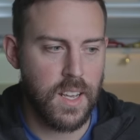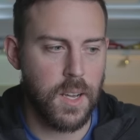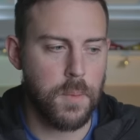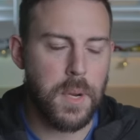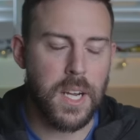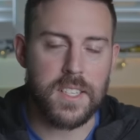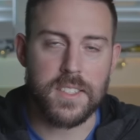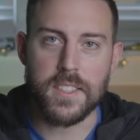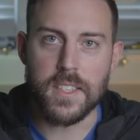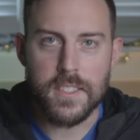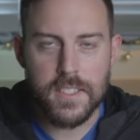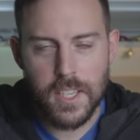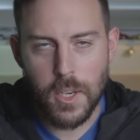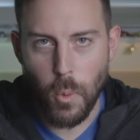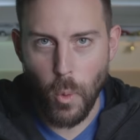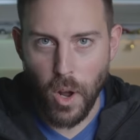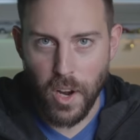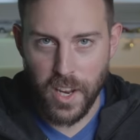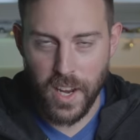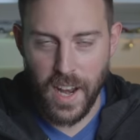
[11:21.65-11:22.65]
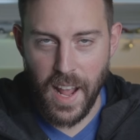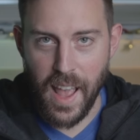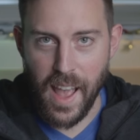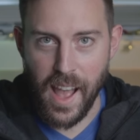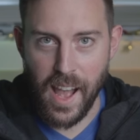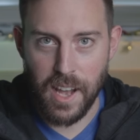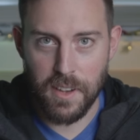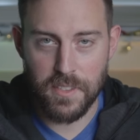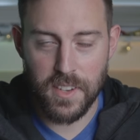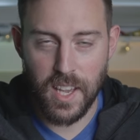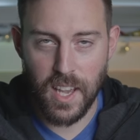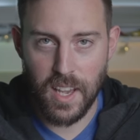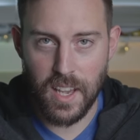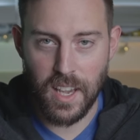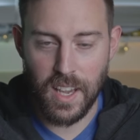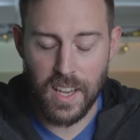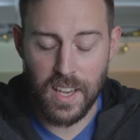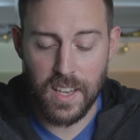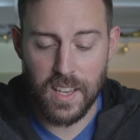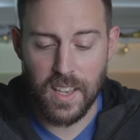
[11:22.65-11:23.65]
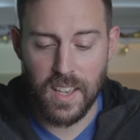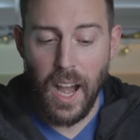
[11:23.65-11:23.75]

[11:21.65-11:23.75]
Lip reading: about $61,500.